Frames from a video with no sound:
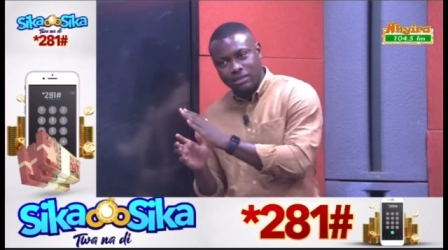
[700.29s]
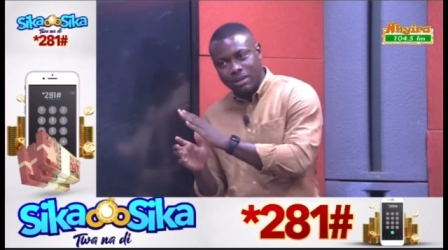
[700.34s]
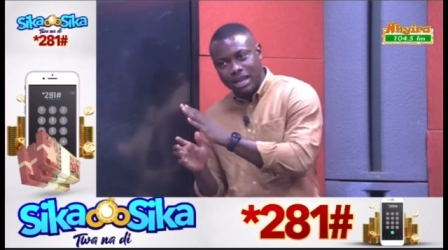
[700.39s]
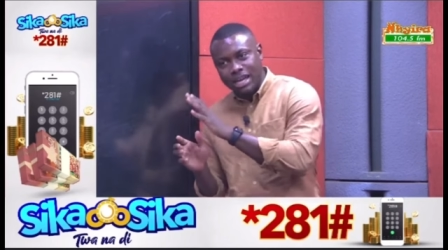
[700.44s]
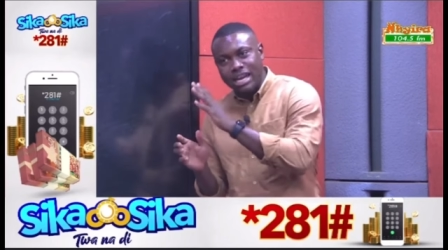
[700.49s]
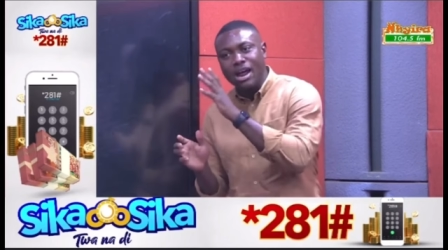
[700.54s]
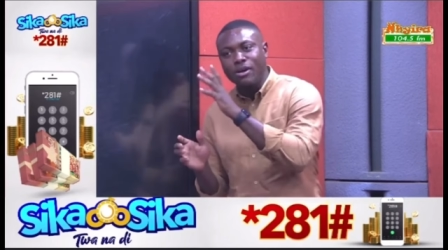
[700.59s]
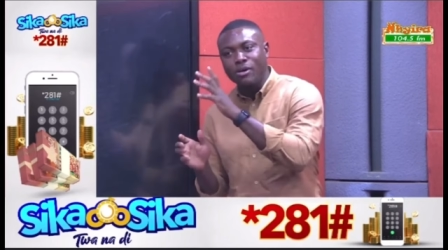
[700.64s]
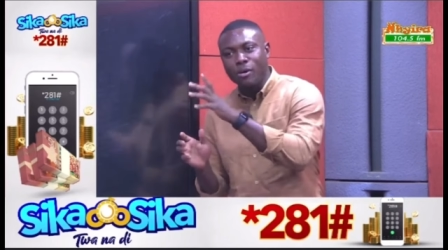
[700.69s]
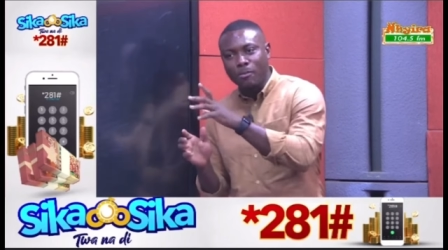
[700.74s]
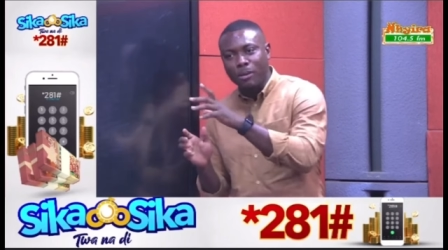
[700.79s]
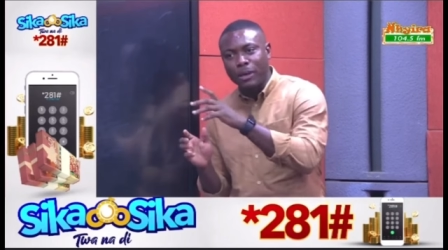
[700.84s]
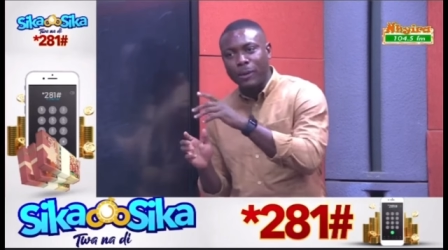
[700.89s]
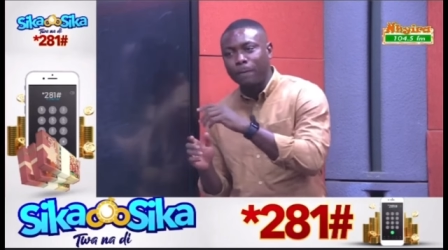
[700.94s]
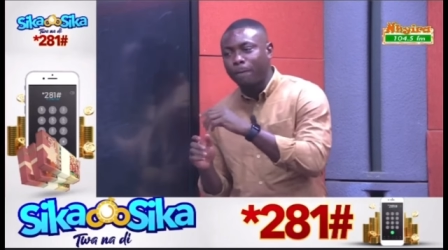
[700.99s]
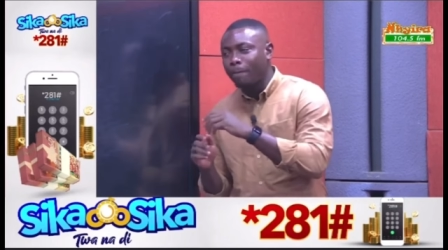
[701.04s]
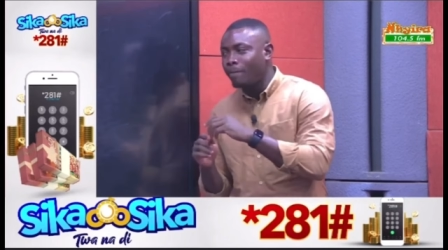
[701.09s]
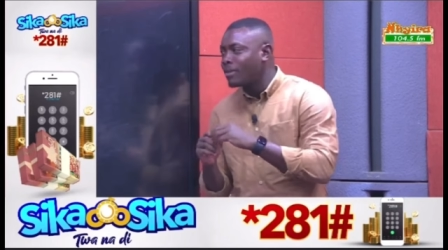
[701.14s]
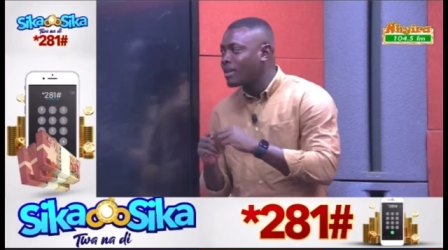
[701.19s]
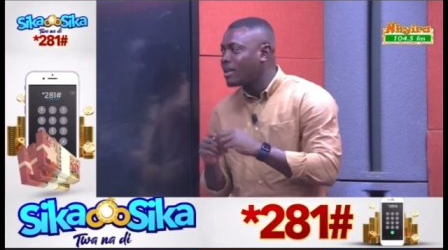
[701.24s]
And now, no pay
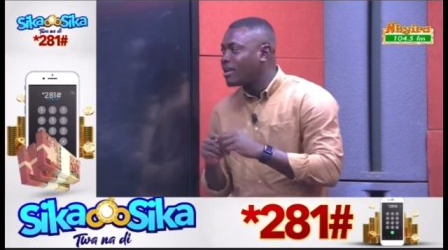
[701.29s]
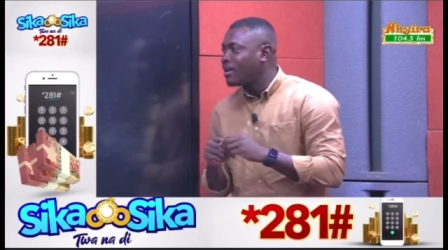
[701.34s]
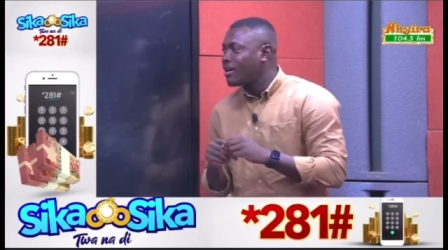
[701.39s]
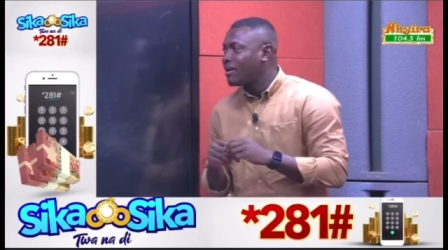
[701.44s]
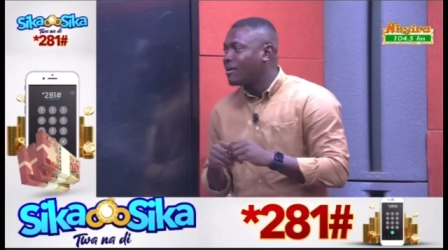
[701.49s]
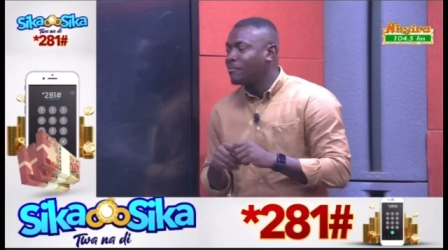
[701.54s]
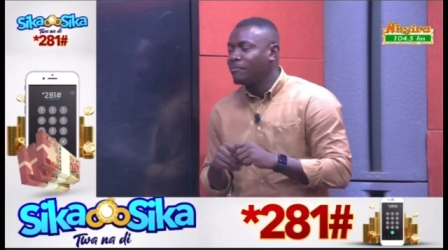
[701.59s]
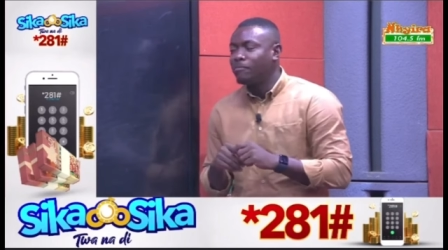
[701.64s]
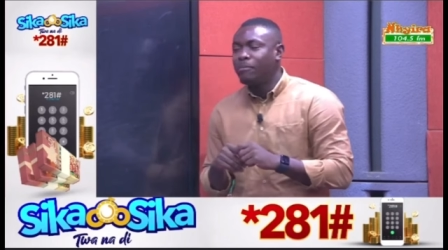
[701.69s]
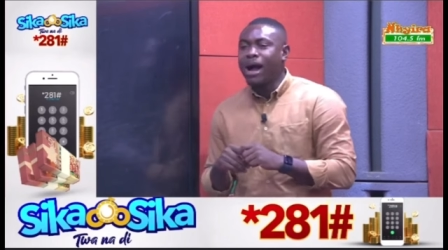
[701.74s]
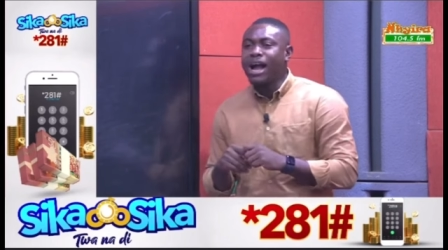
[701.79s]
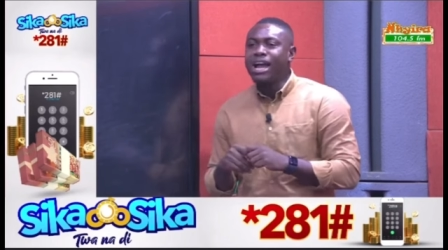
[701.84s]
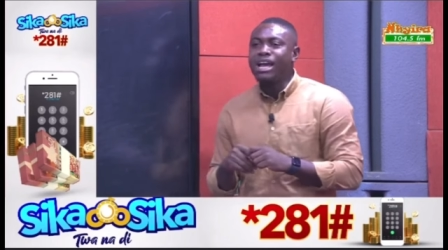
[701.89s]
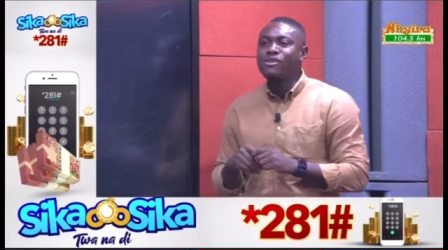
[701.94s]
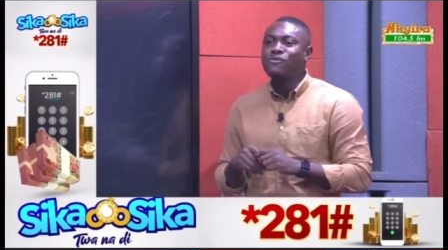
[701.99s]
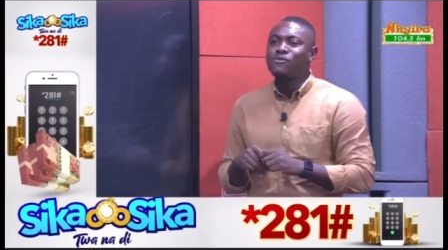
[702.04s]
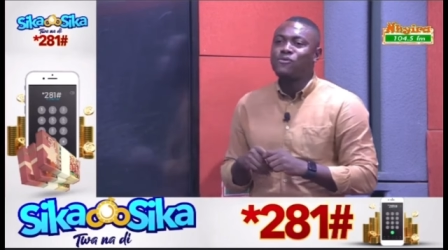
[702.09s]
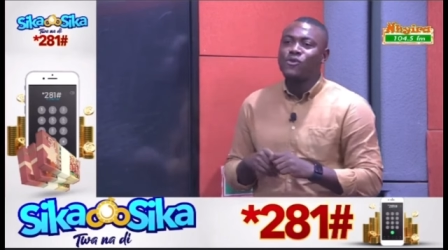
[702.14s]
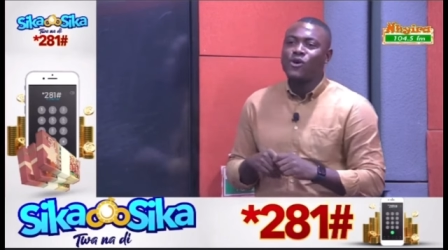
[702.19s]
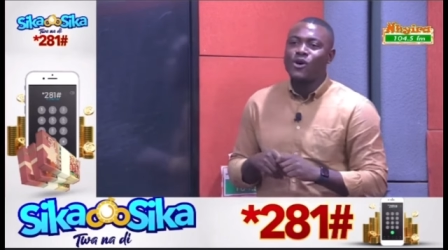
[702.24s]
Bayern
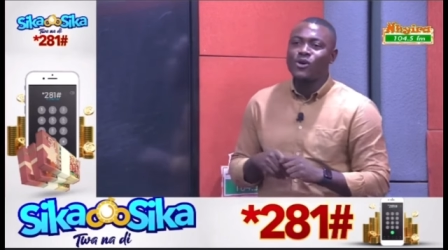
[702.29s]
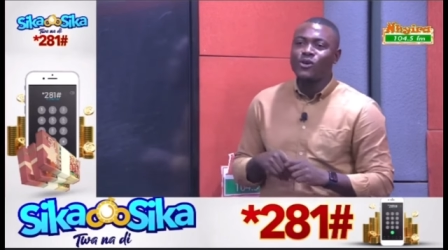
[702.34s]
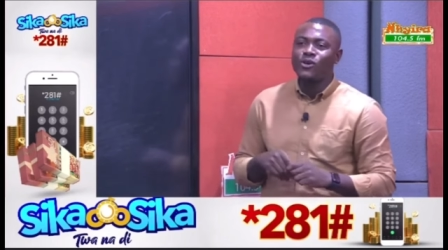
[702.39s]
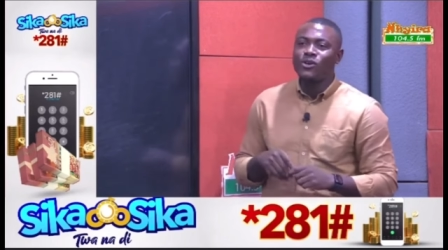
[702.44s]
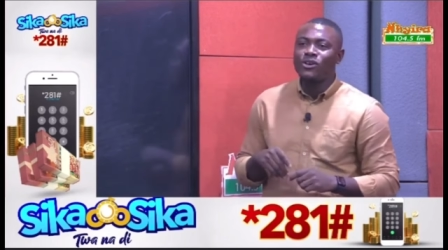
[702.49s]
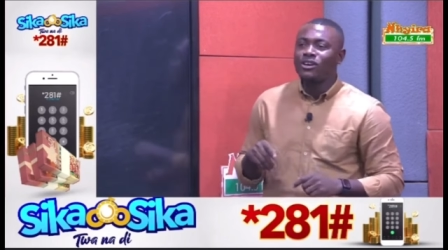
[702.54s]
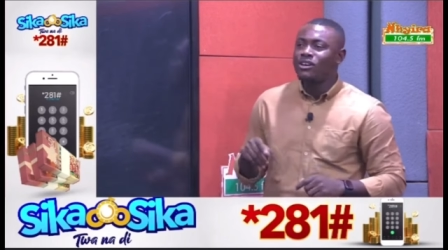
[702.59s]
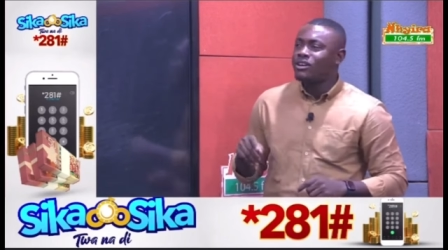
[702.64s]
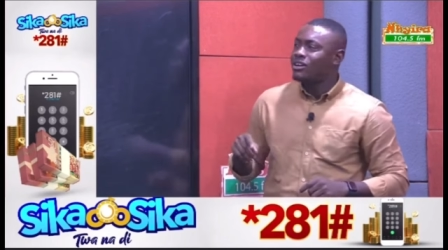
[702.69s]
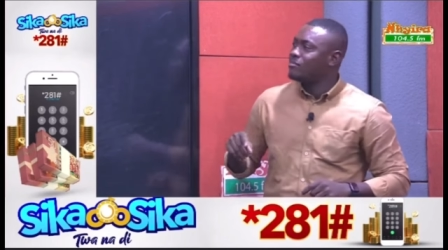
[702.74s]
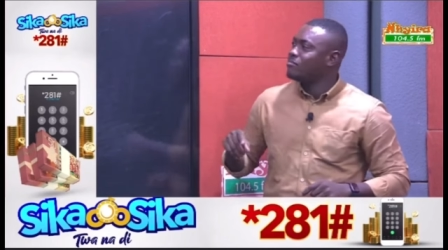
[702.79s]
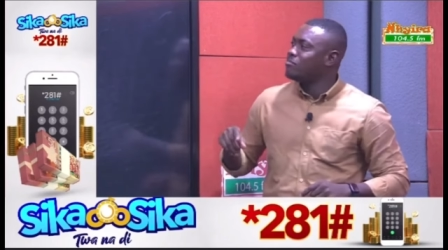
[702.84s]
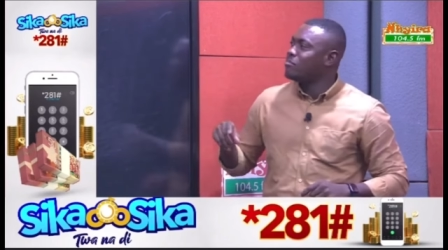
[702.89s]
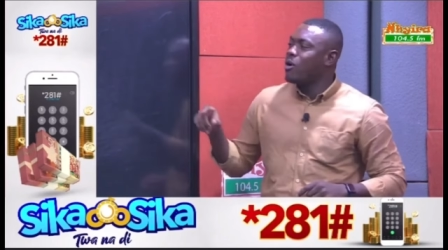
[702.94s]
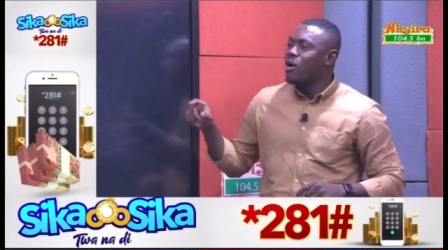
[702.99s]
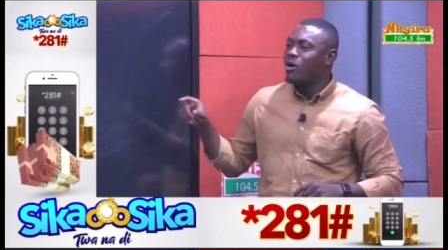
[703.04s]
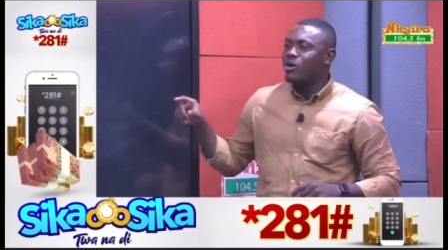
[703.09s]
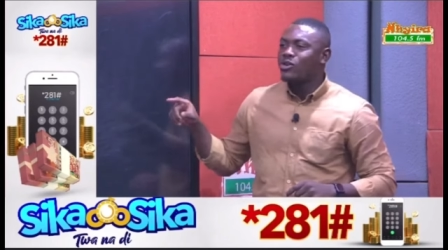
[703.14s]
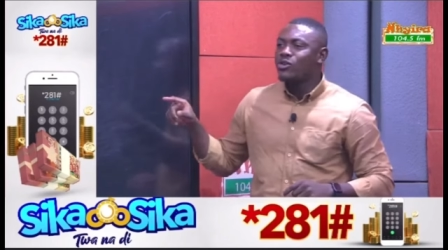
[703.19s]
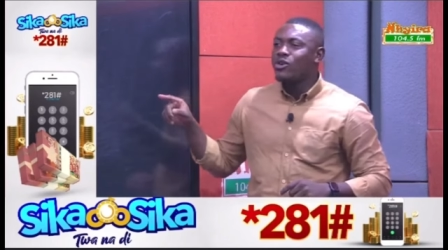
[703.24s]
for no.
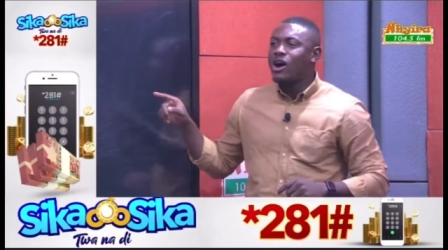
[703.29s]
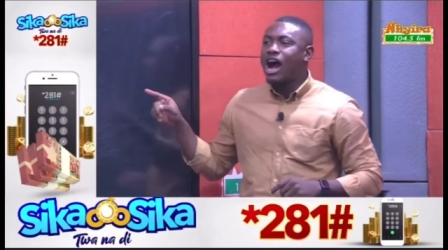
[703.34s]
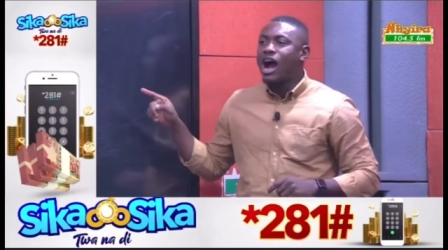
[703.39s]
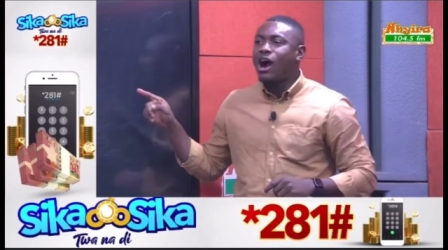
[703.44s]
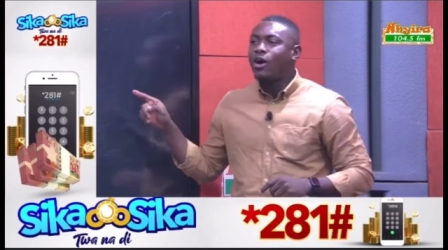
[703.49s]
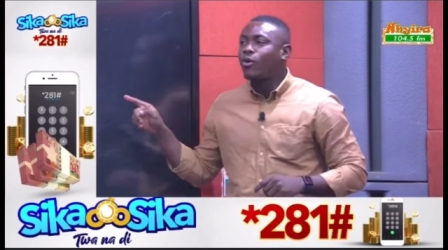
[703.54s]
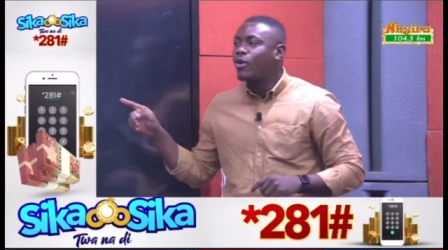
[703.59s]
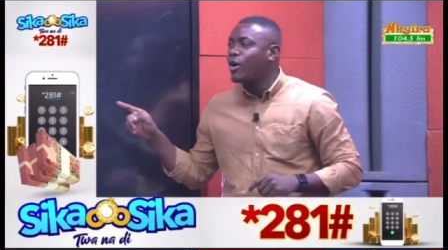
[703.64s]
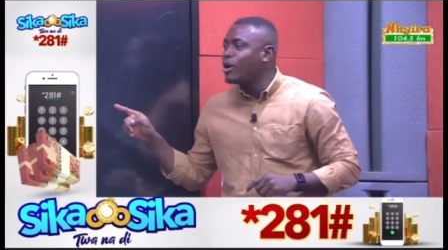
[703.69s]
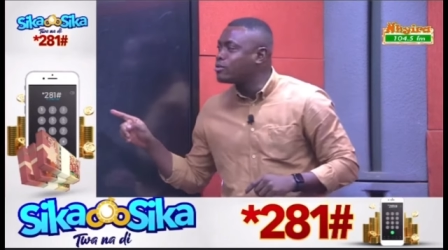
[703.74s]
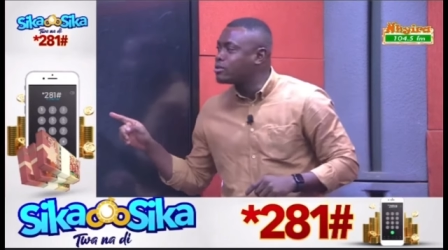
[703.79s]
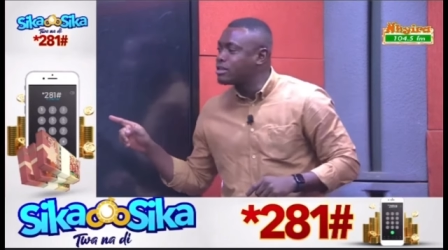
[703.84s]
Board no are going to the